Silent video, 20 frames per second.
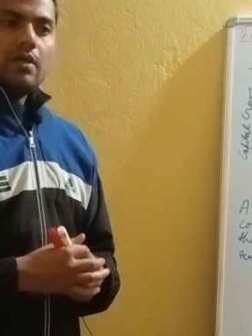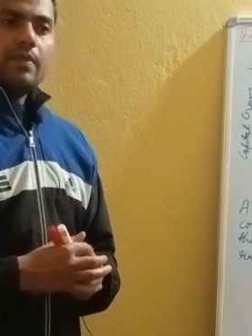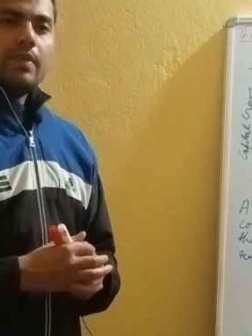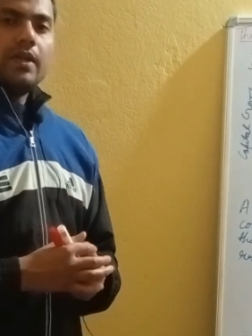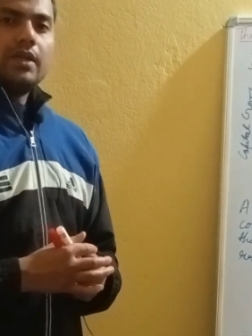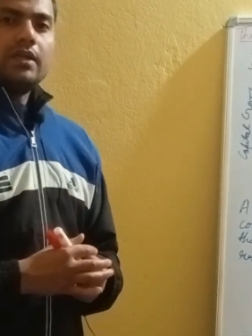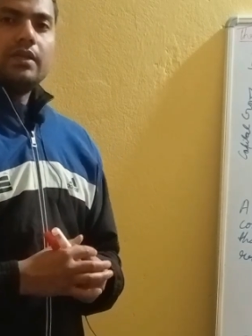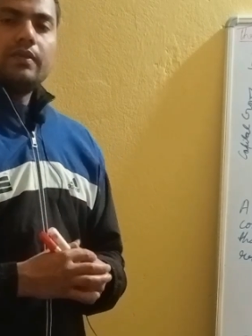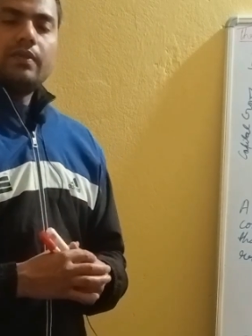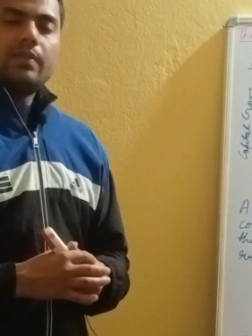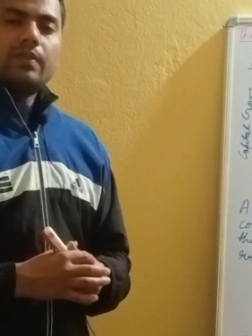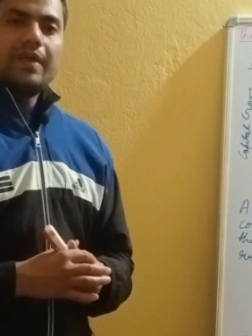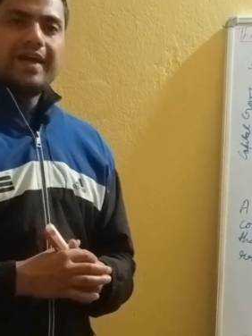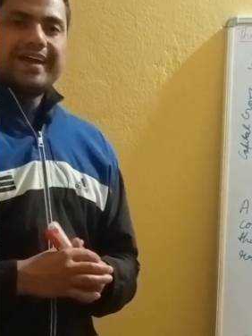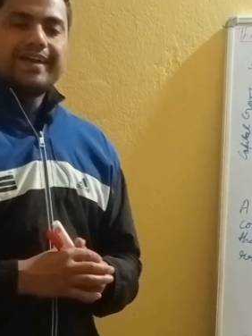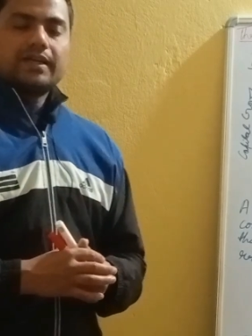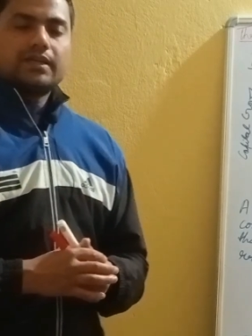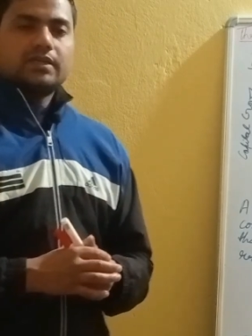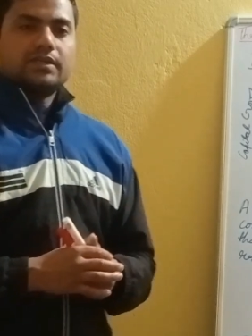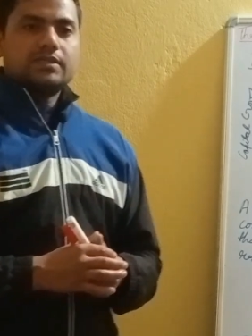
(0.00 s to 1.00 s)
then in
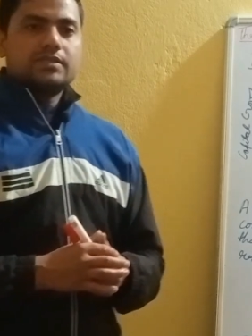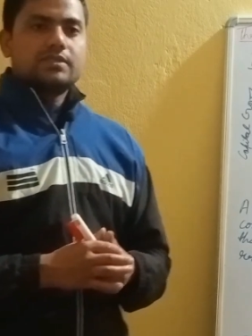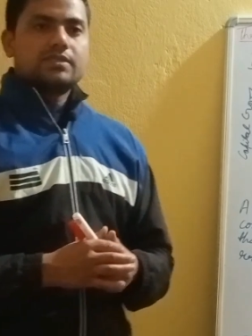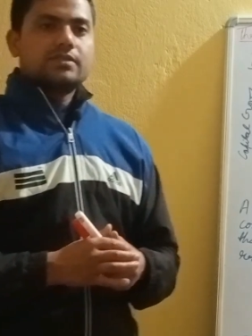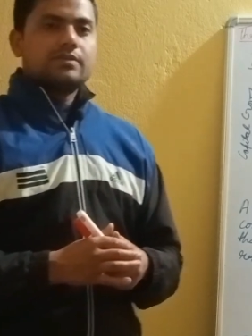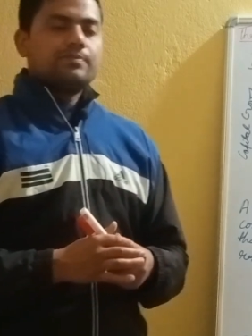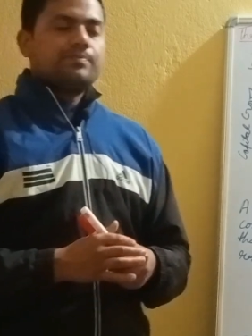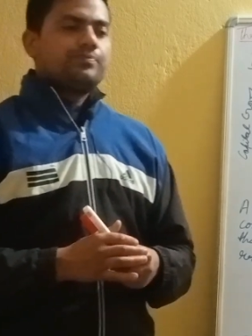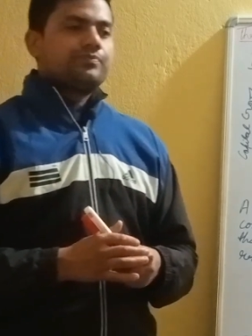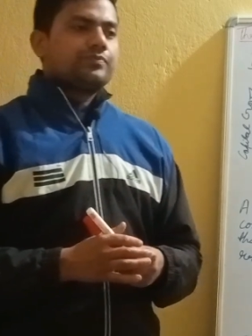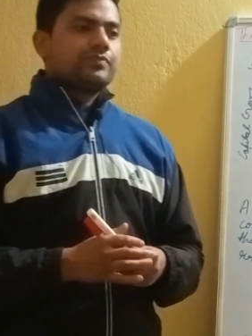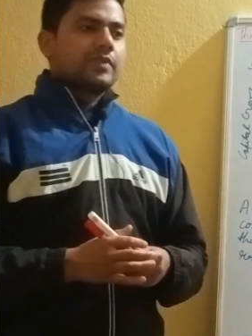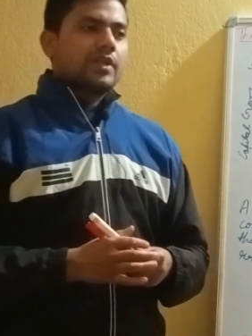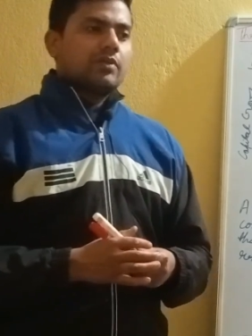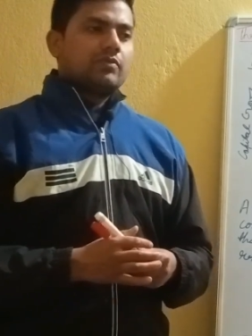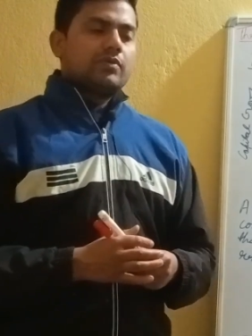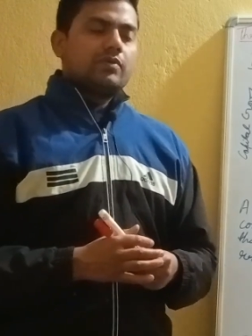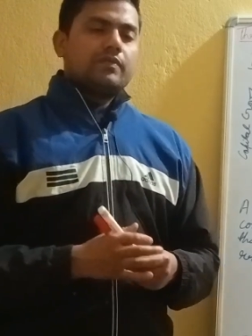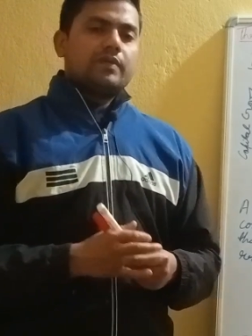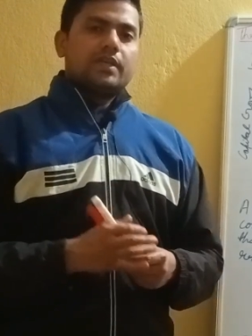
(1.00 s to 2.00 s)
that case
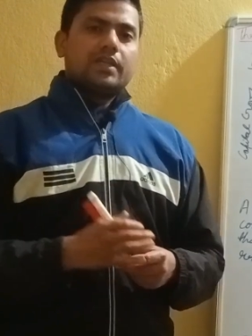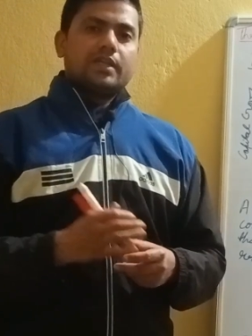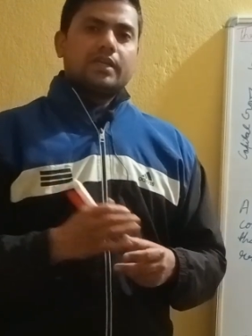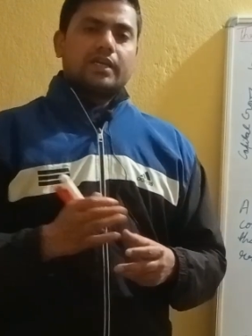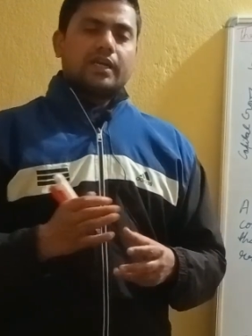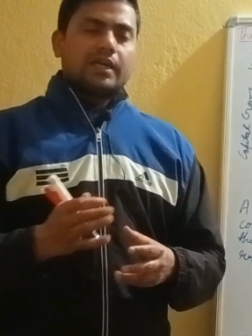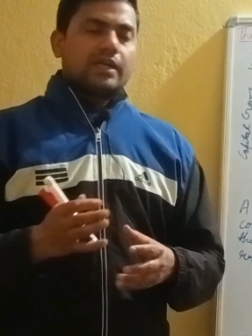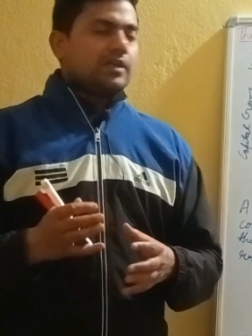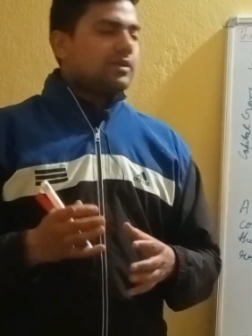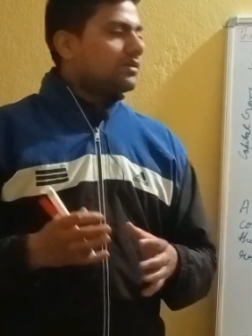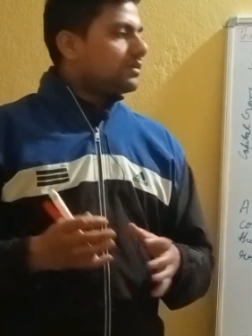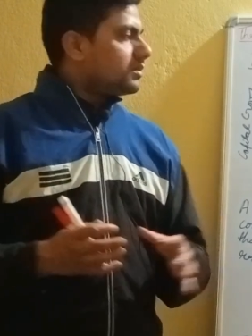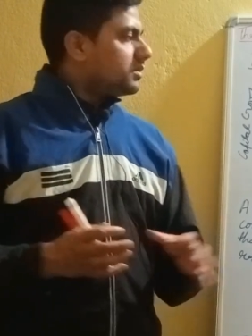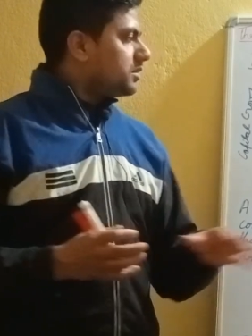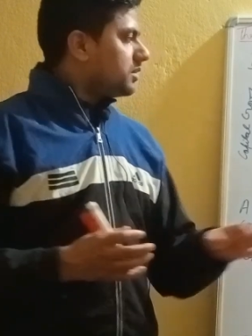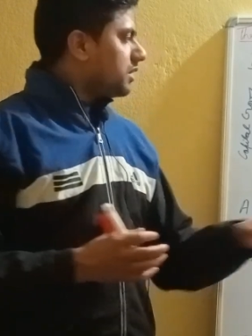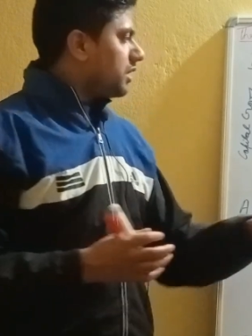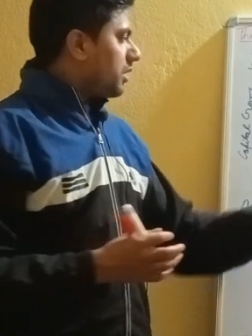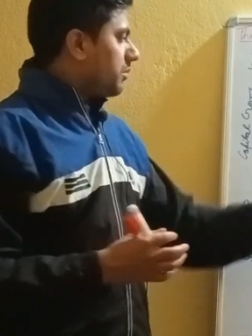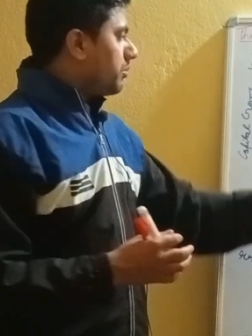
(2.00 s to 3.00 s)
we will get
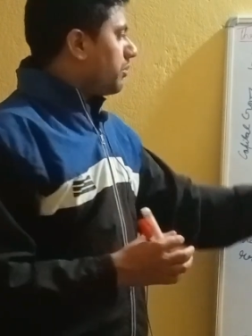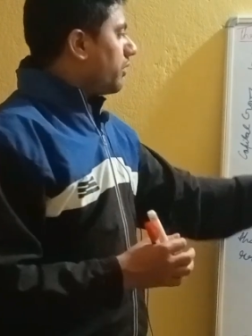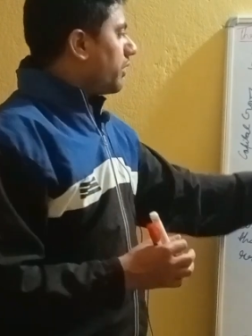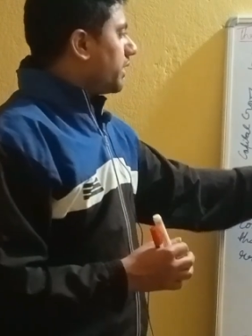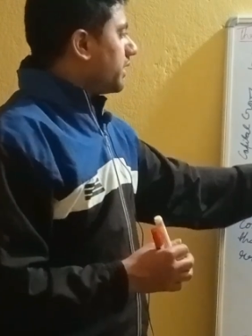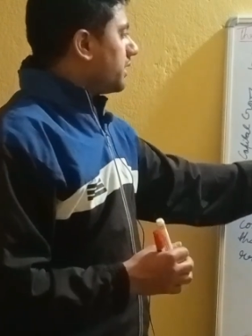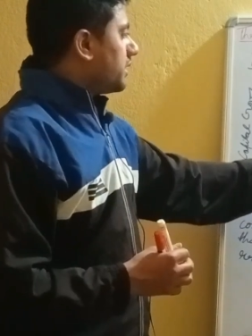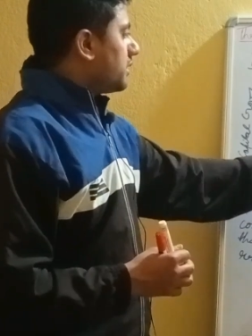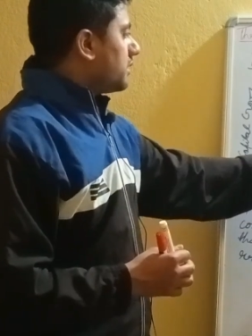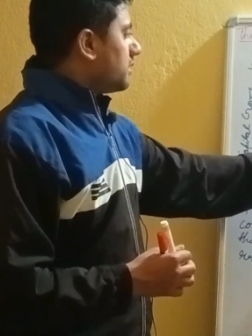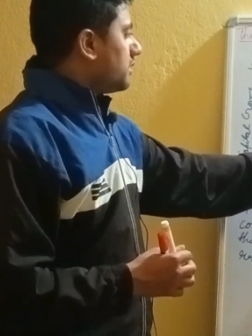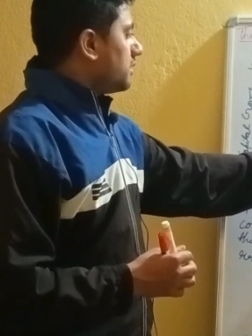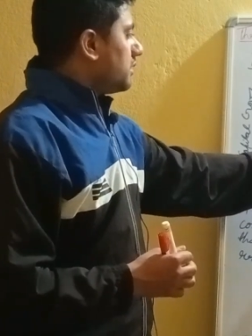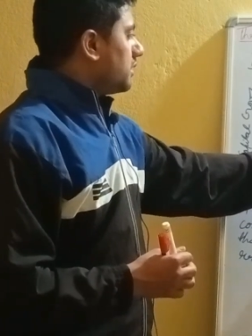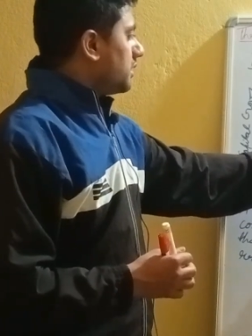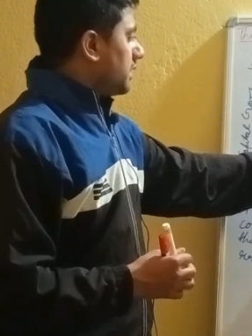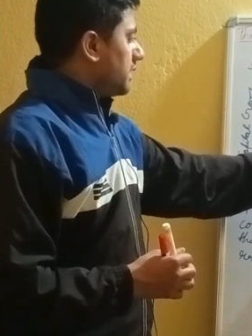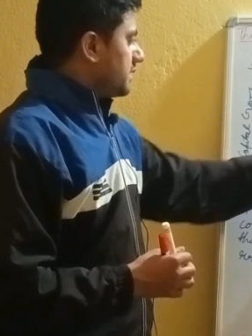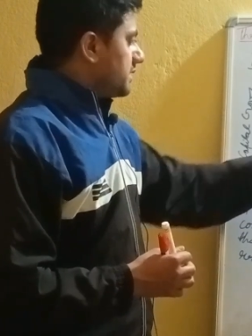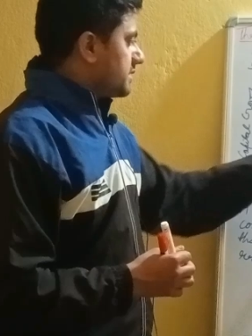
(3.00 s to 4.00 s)
a point
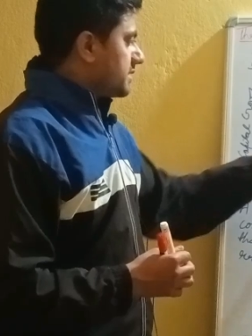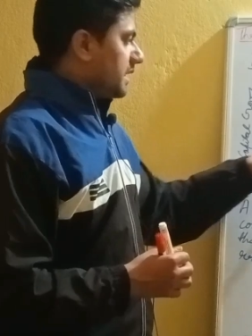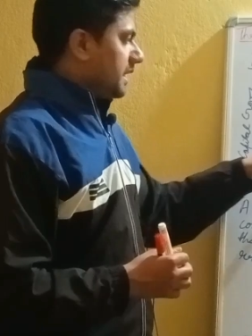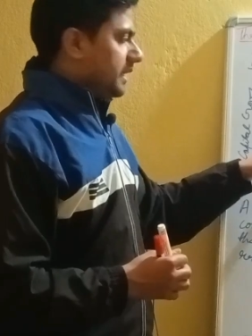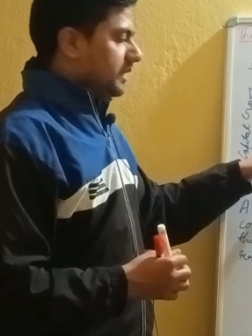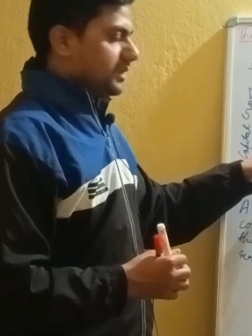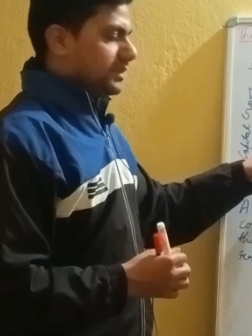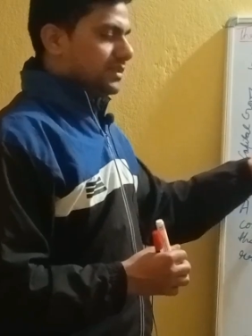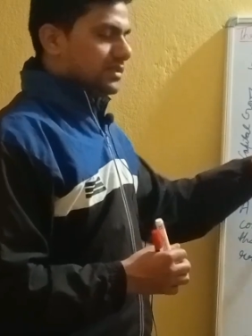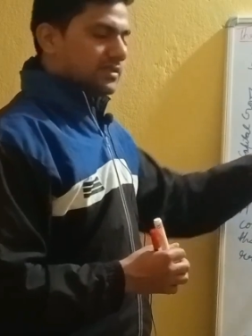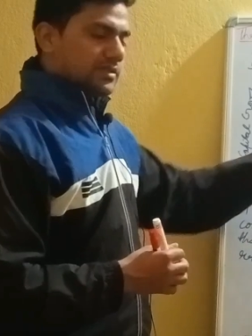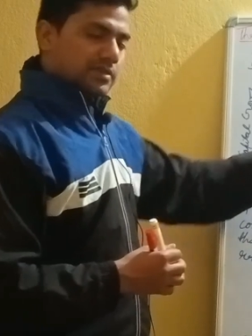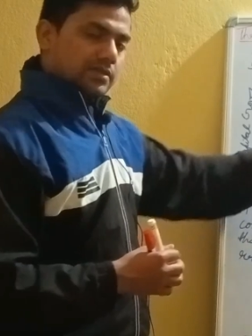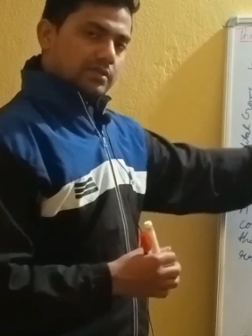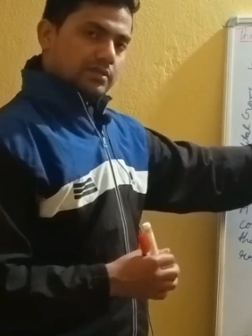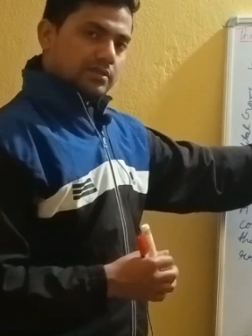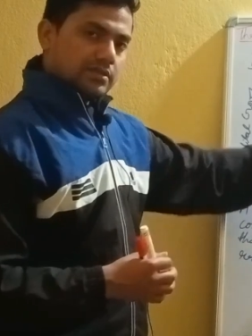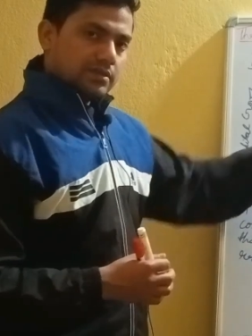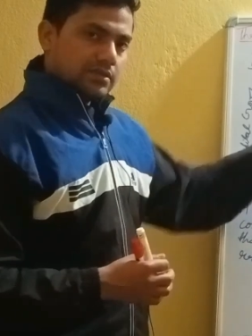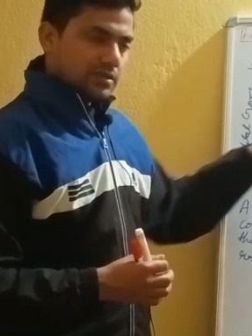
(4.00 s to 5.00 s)
inside
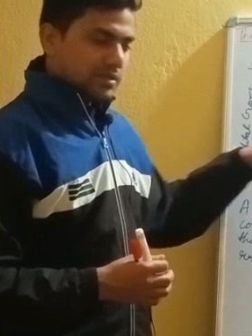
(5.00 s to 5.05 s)
this